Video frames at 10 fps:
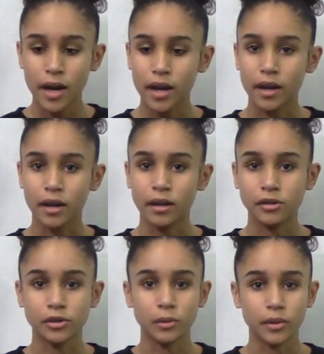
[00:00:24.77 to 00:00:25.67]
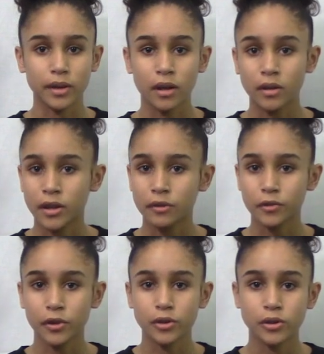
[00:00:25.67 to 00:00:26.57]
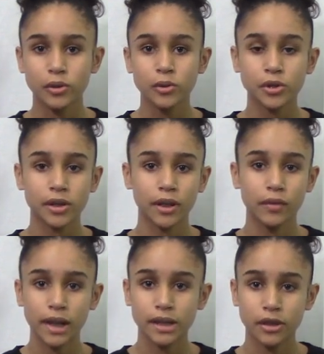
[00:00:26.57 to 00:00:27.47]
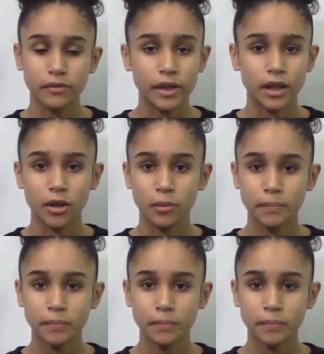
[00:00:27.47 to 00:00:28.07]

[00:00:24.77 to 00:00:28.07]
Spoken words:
And so without any further ado, let's just get right into the video.